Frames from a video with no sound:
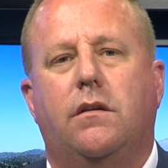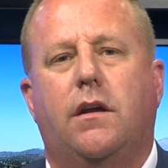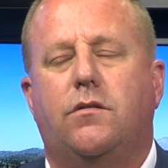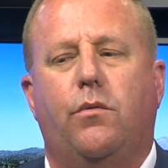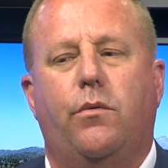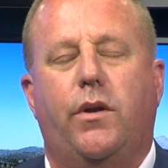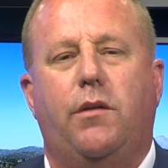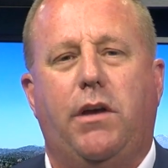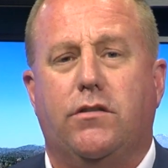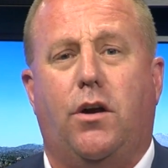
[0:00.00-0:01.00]
And I said, well, what do
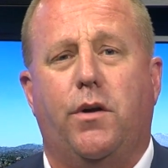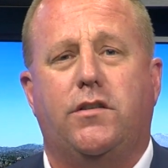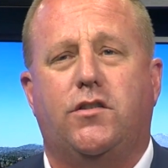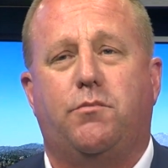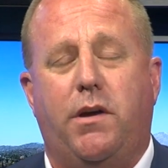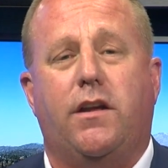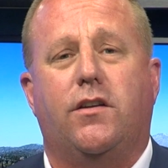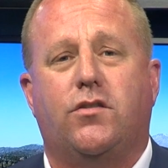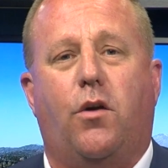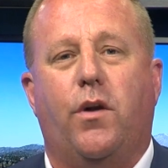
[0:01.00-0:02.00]
you mean? He's already suspended.
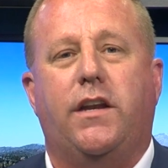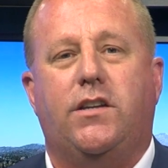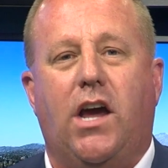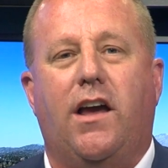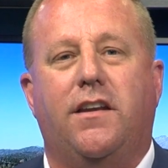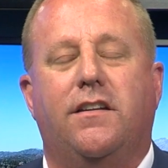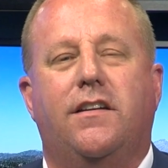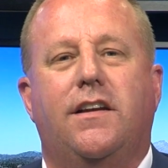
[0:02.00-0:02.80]
It's already done.